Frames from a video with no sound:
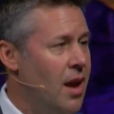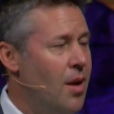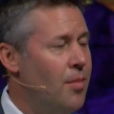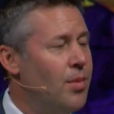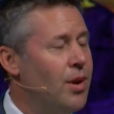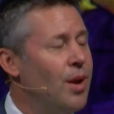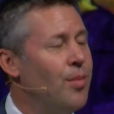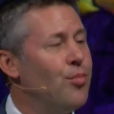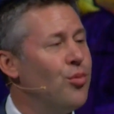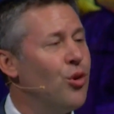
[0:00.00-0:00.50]

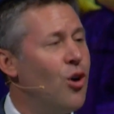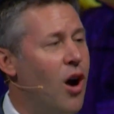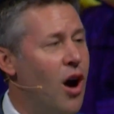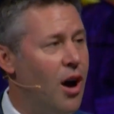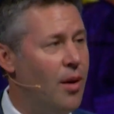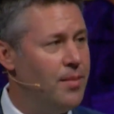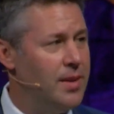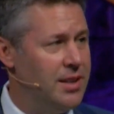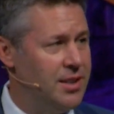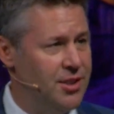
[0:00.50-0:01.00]
But I
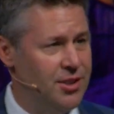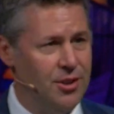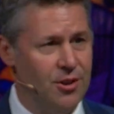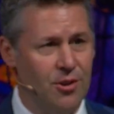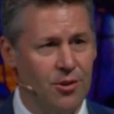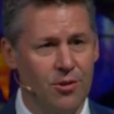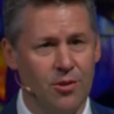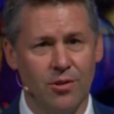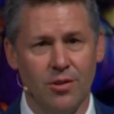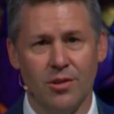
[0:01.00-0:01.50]
promise you,
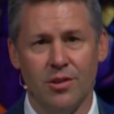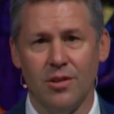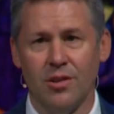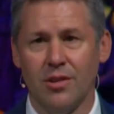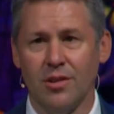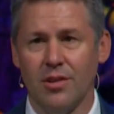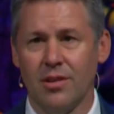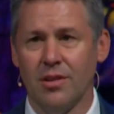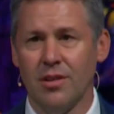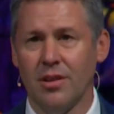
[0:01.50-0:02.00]

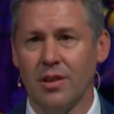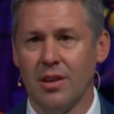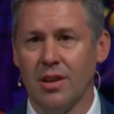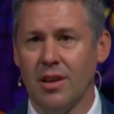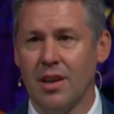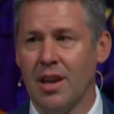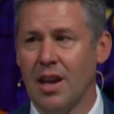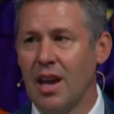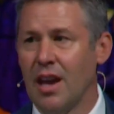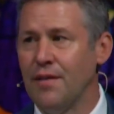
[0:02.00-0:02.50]

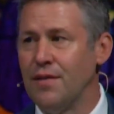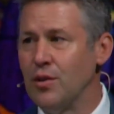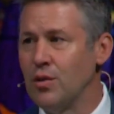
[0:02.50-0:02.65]
if